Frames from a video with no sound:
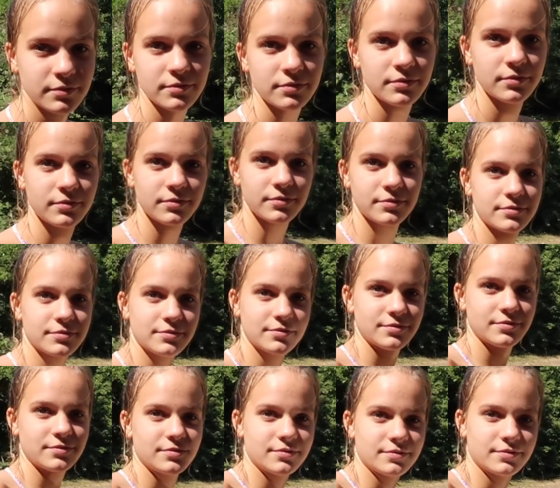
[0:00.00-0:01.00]
I have to
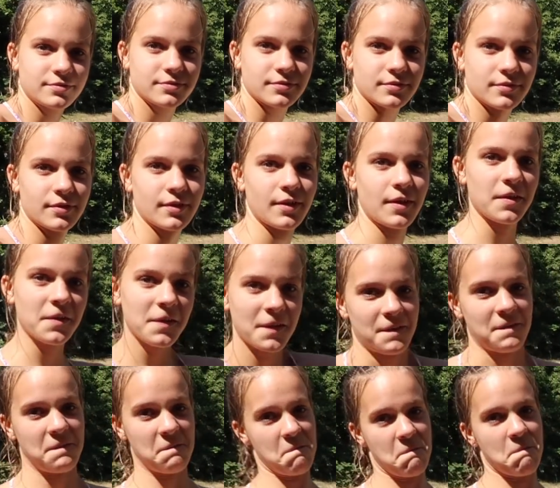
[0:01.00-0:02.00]
jump in the pool again.
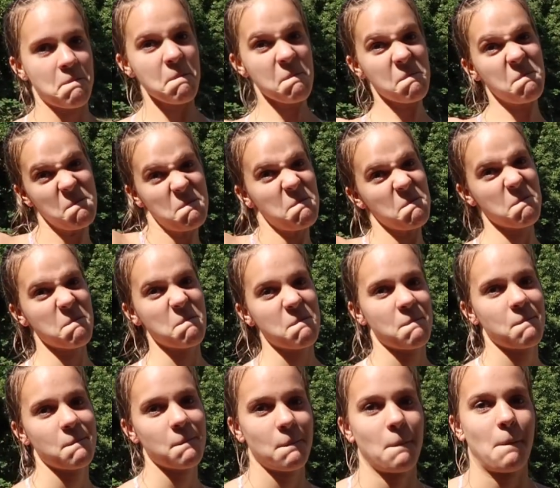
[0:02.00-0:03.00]
And it was so cold
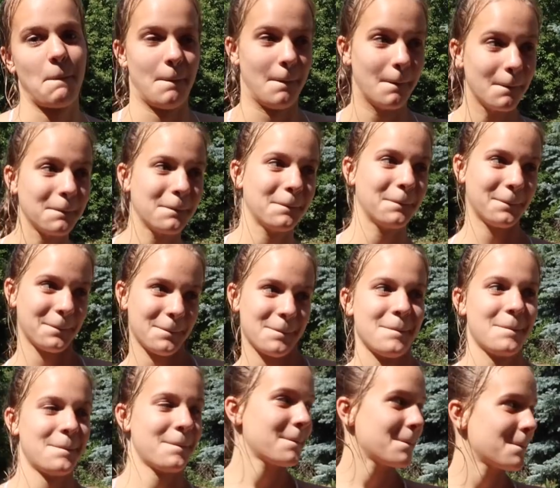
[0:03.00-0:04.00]
before. And Leah's like, no,
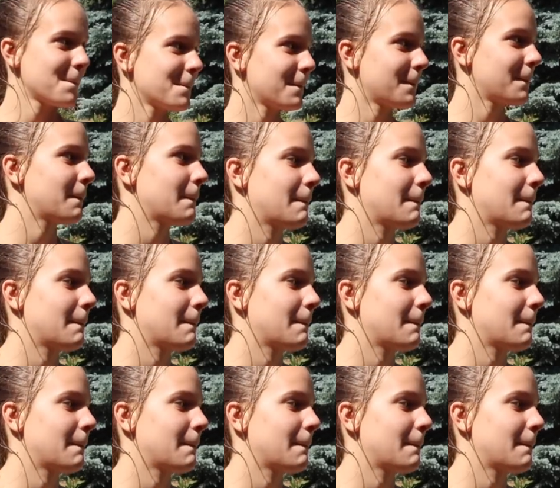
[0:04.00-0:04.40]
it's like really